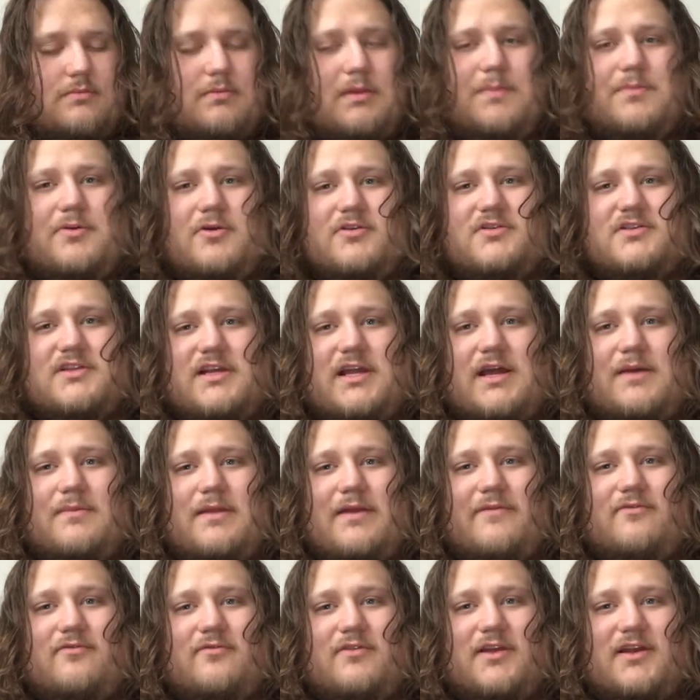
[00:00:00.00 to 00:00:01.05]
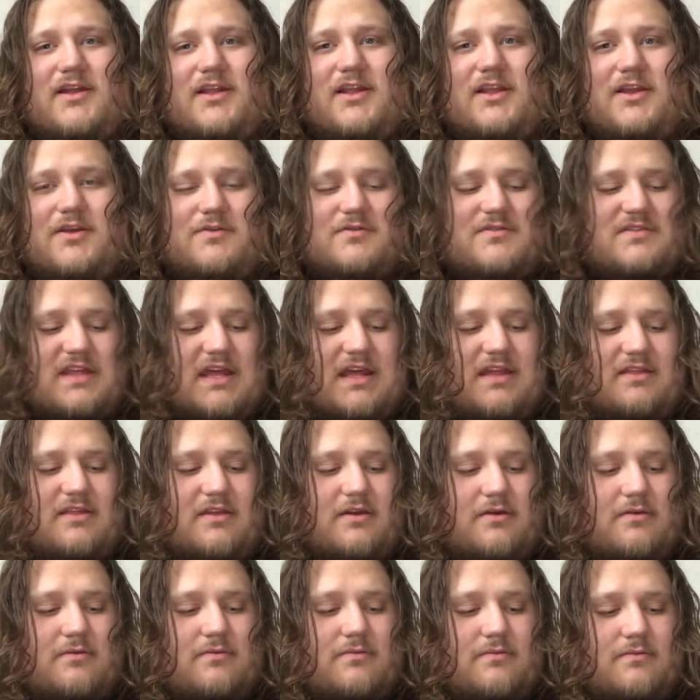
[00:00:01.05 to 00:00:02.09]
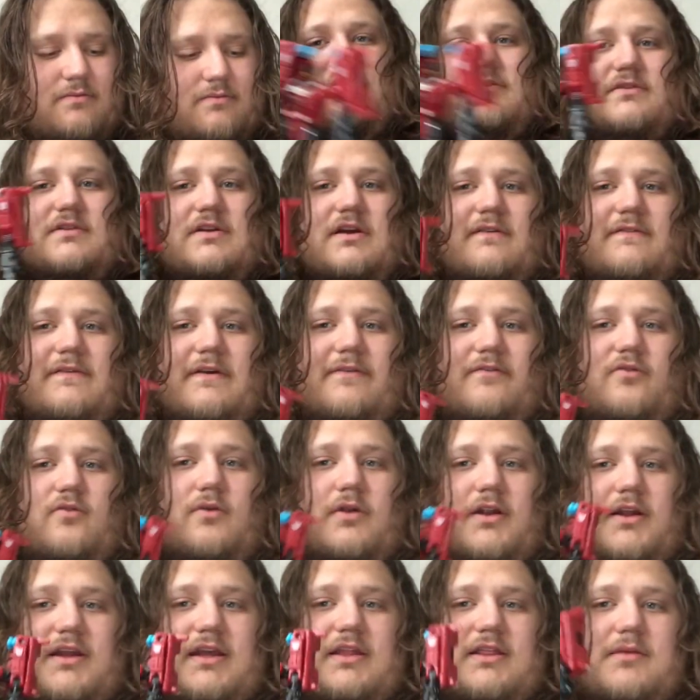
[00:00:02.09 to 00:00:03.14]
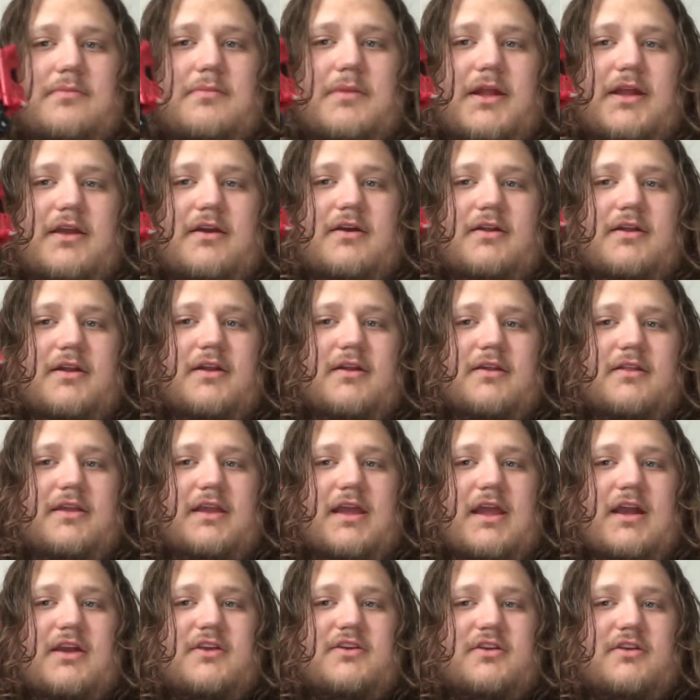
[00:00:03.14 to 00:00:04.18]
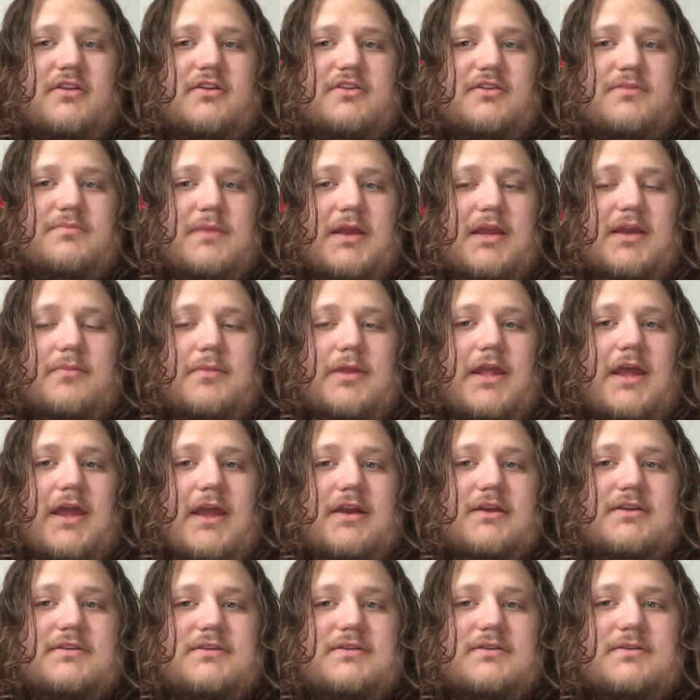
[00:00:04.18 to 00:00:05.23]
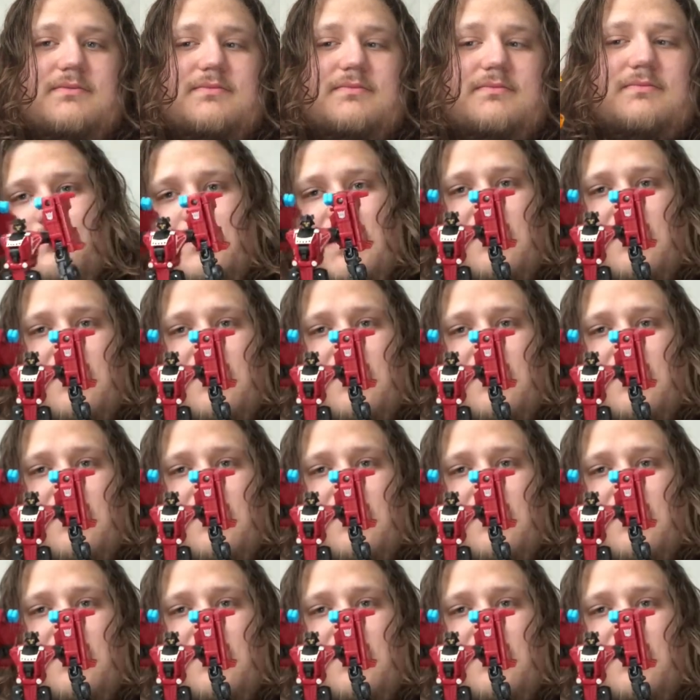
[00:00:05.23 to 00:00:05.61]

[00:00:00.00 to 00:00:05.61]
Me personally, I'm never really going to use that, though. So if I ever want to get the minicon in on the action, I'll just make him an axe.